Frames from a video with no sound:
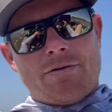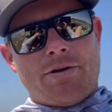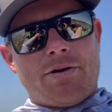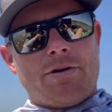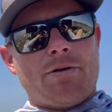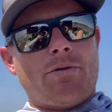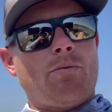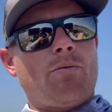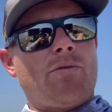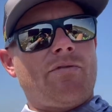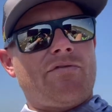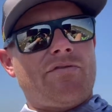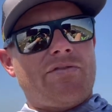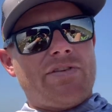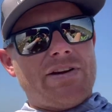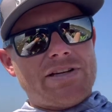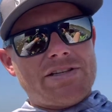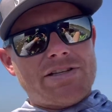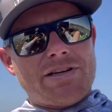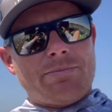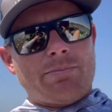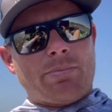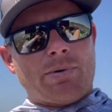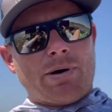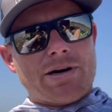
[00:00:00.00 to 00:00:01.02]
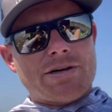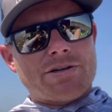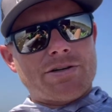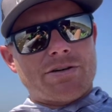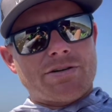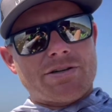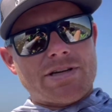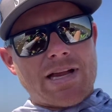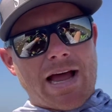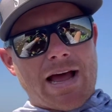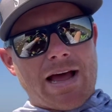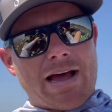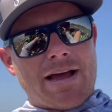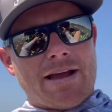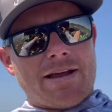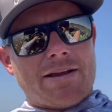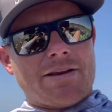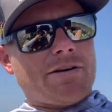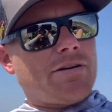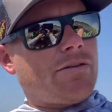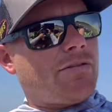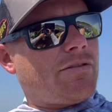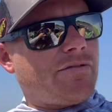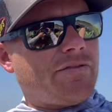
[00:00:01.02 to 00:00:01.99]
You know, when fishing pressure's high,
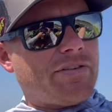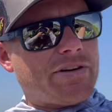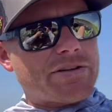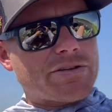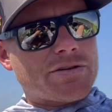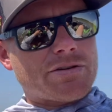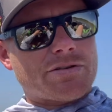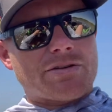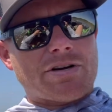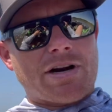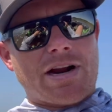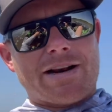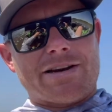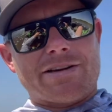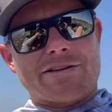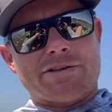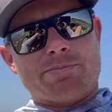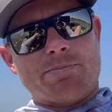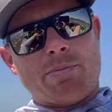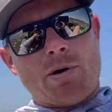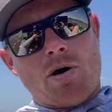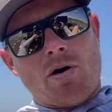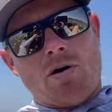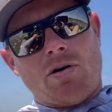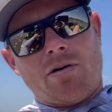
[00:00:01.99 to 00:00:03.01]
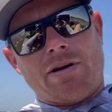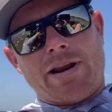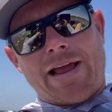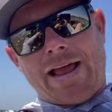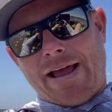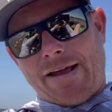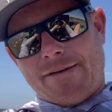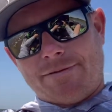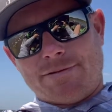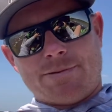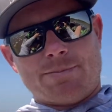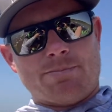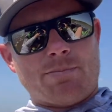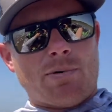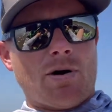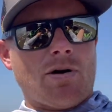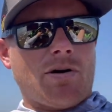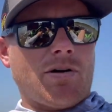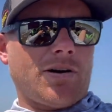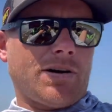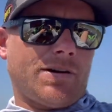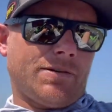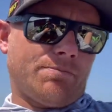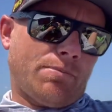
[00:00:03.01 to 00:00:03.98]
you know, the fish are trying to spawn, have
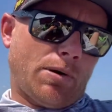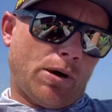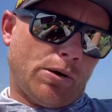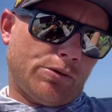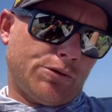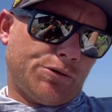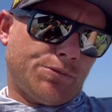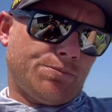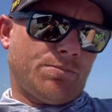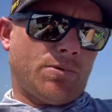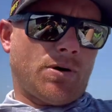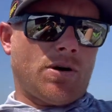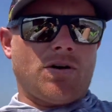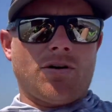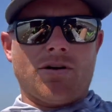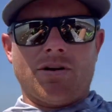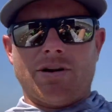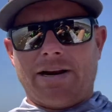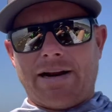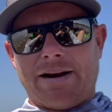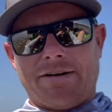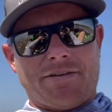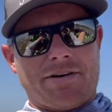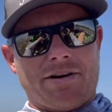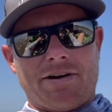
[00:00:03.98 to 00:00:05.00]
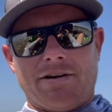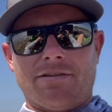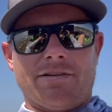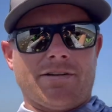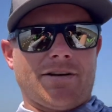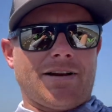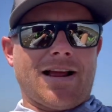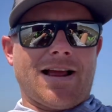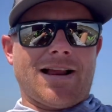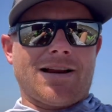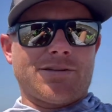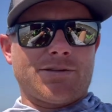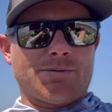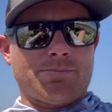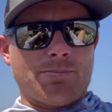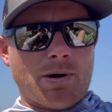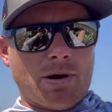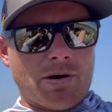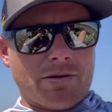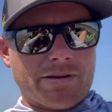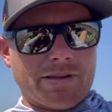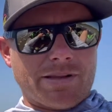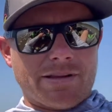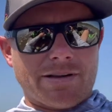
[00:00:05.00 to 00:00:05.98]
spawn, post spawn, every other kind of
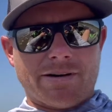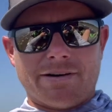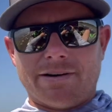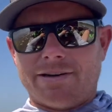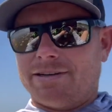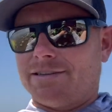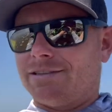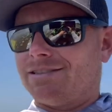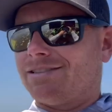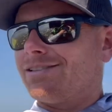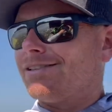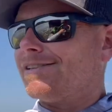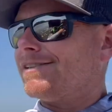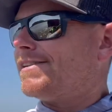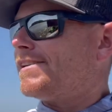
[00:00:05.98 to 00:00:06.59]
spawn that there is.